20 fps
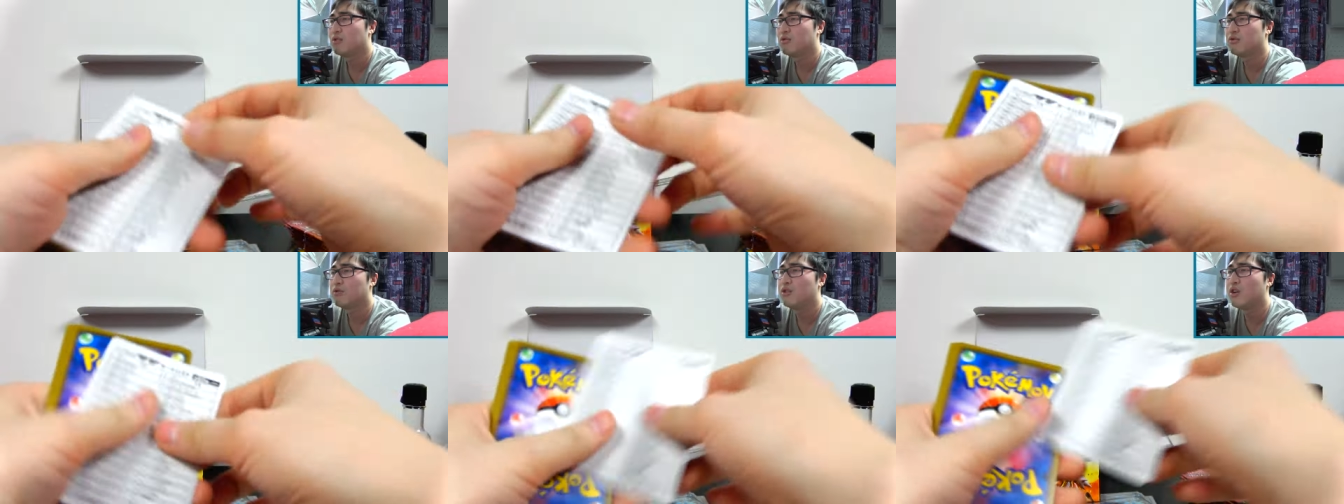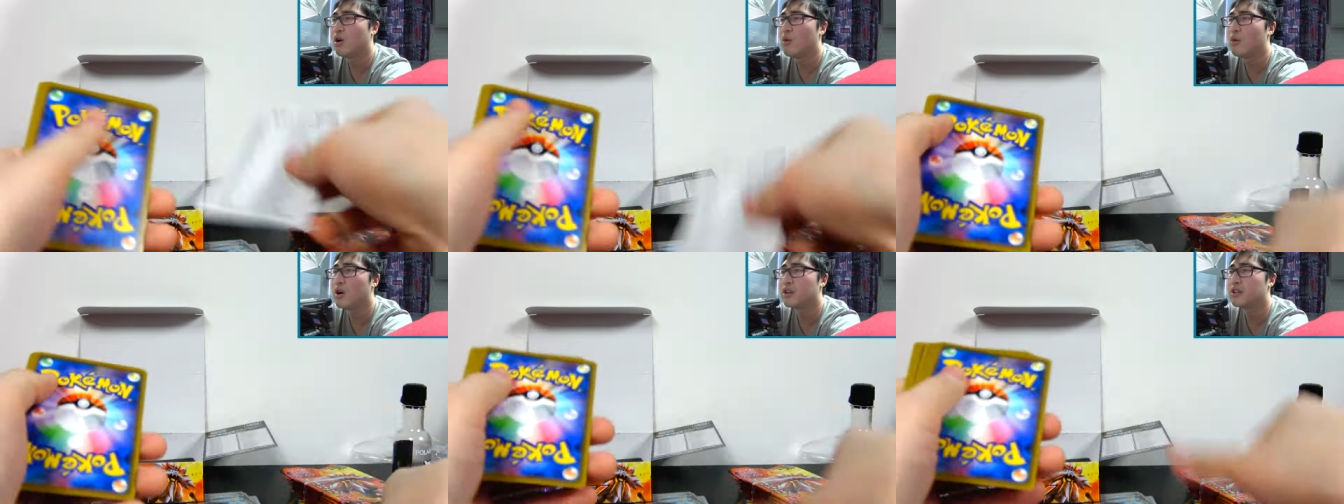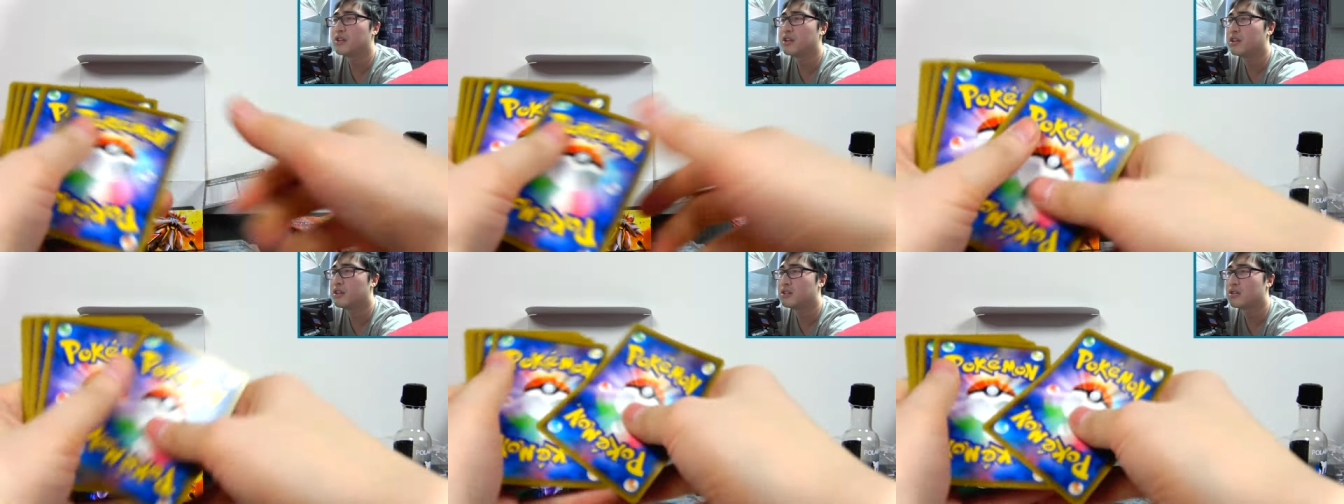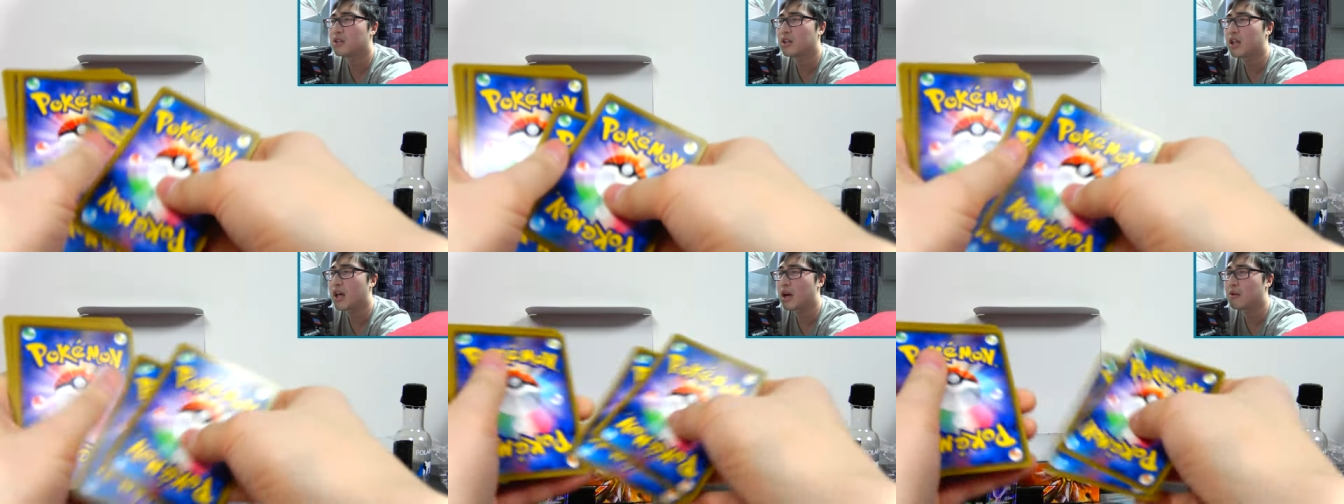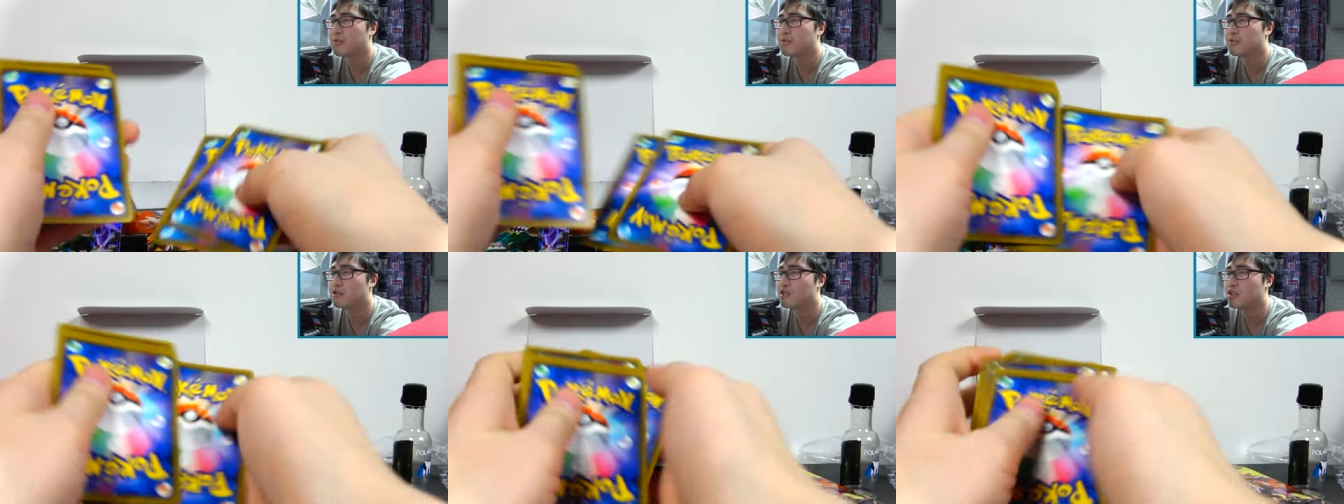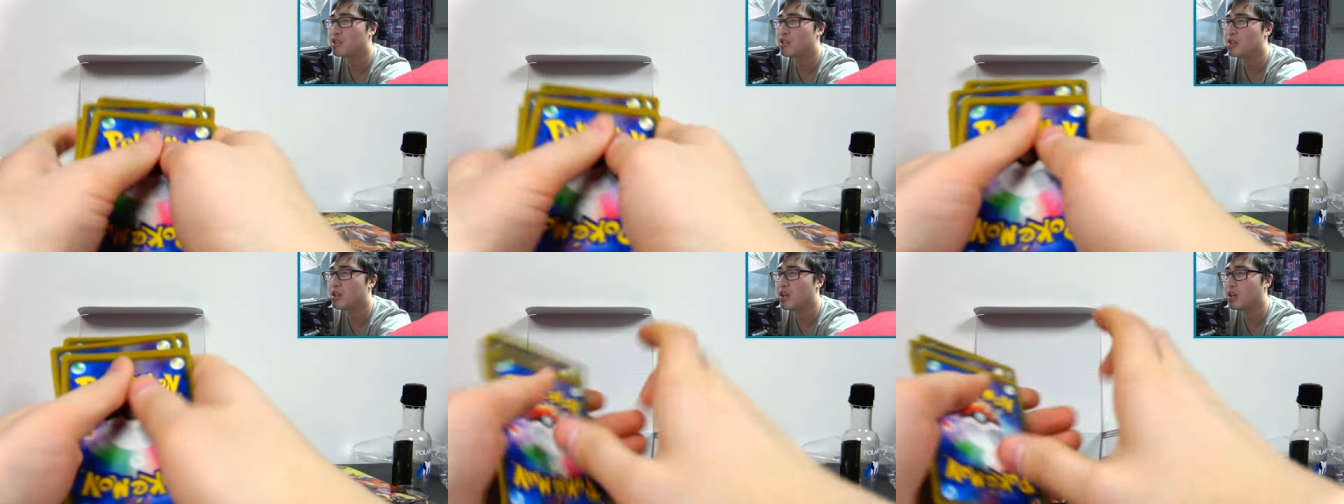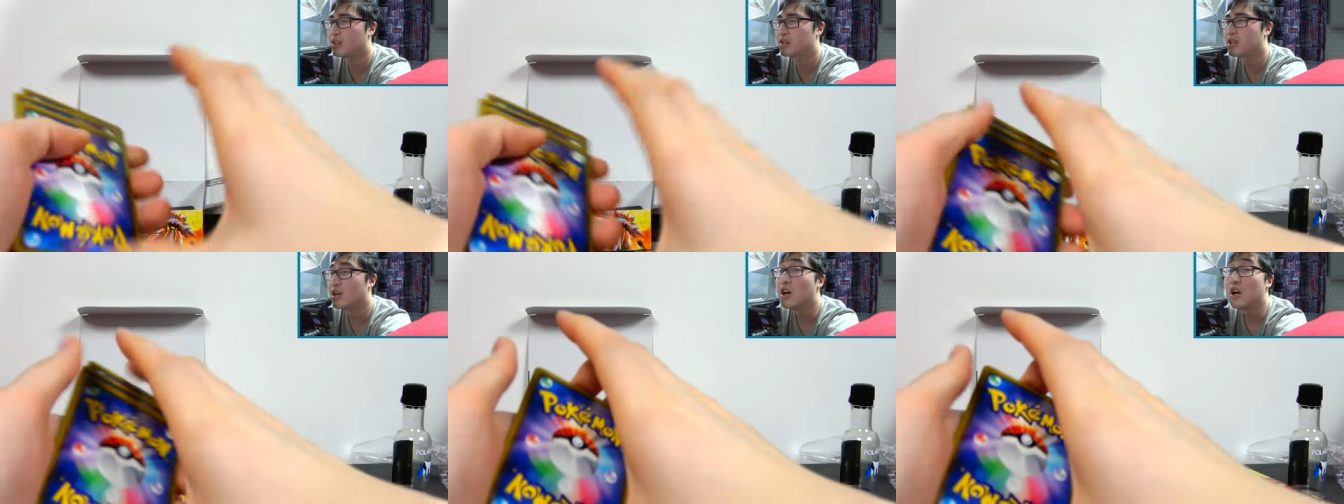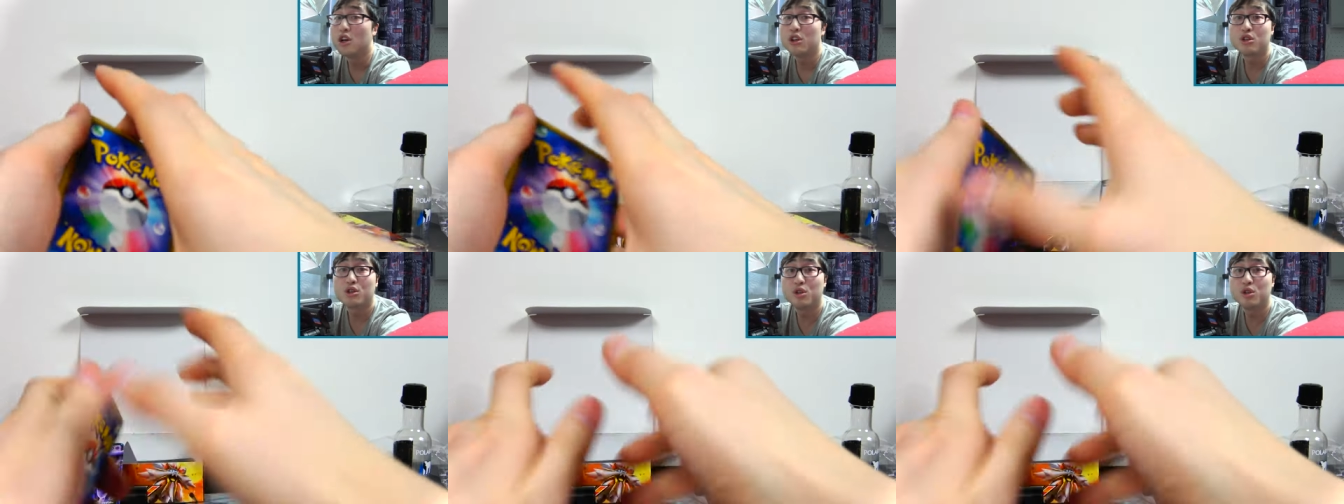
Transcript: No one needs Lapras G X.